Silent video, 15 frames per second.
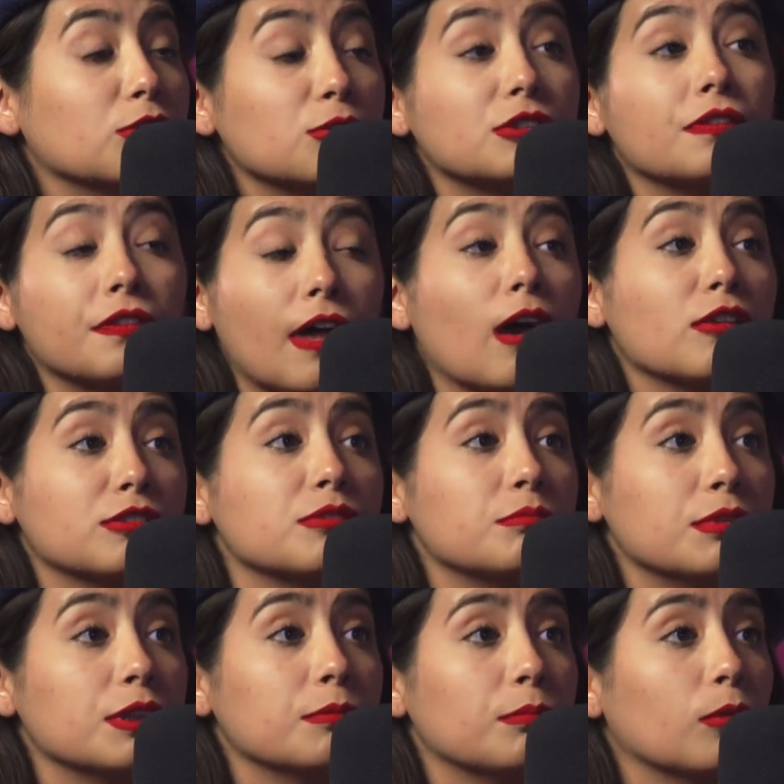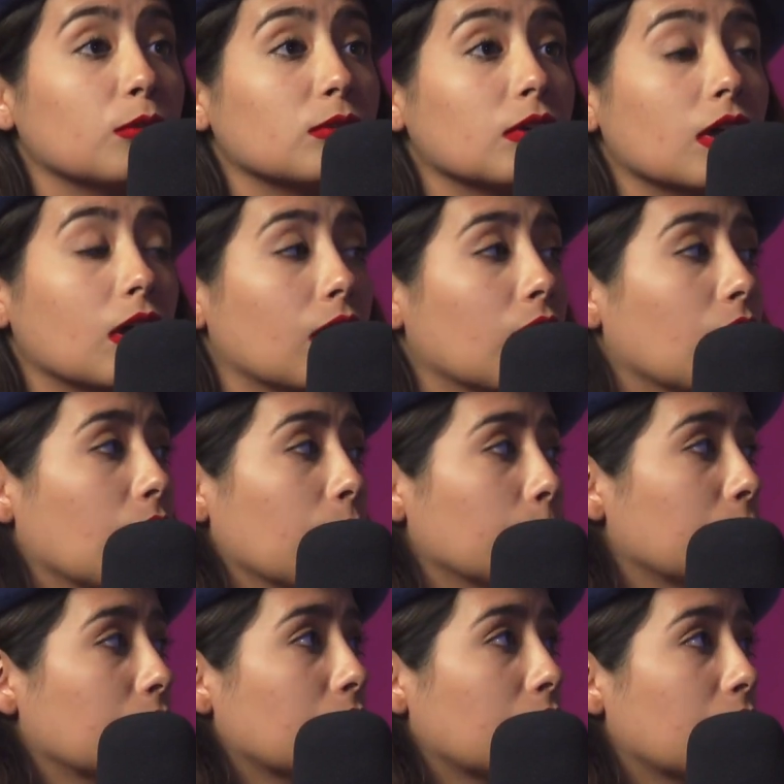those 1,000 people
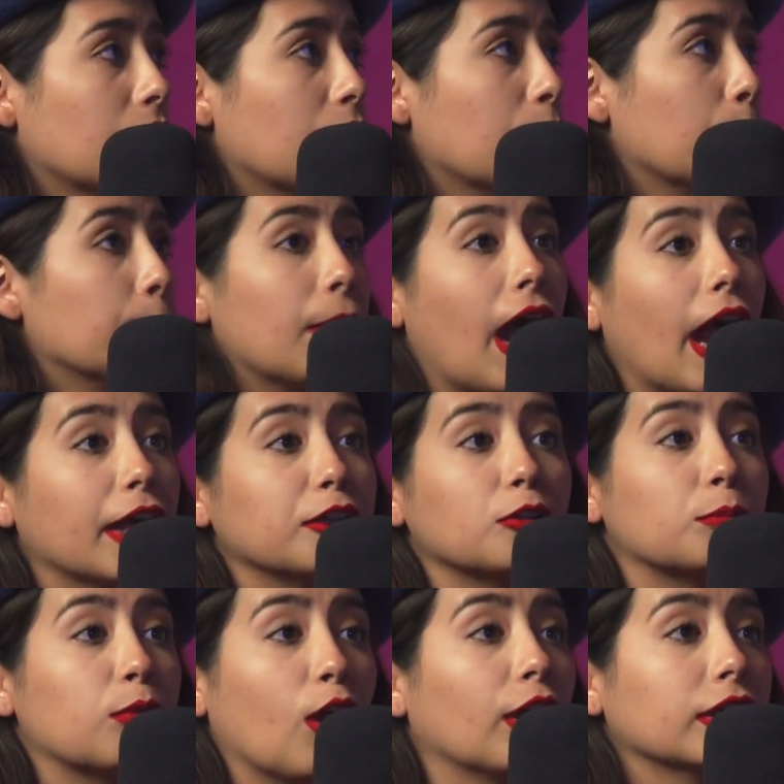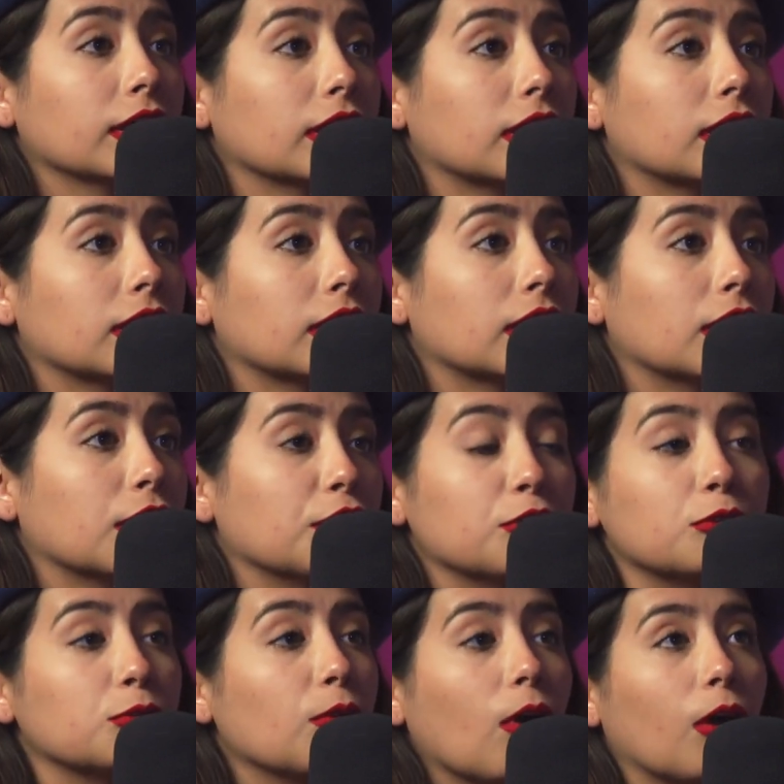buy your product,
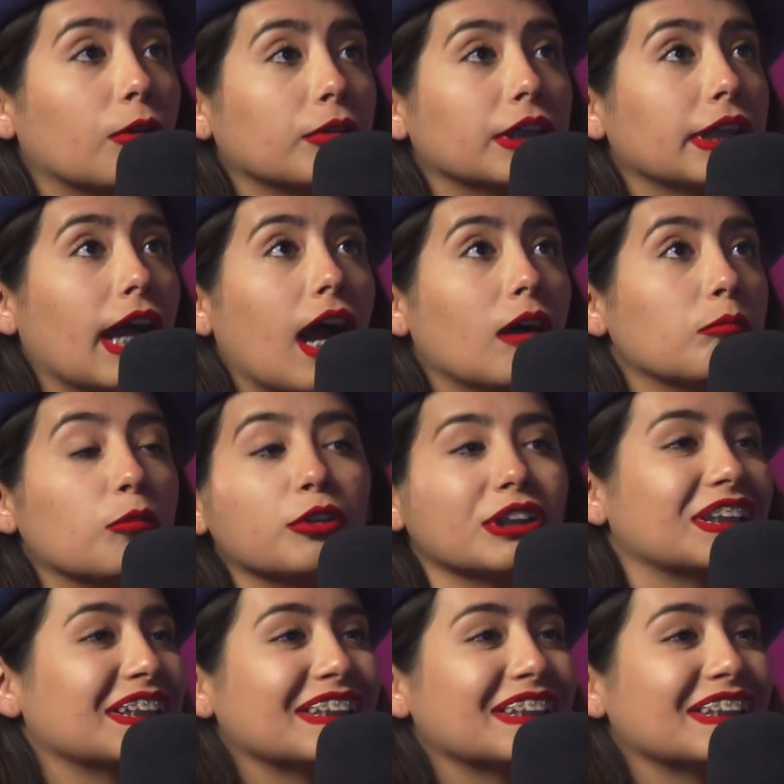you already have more than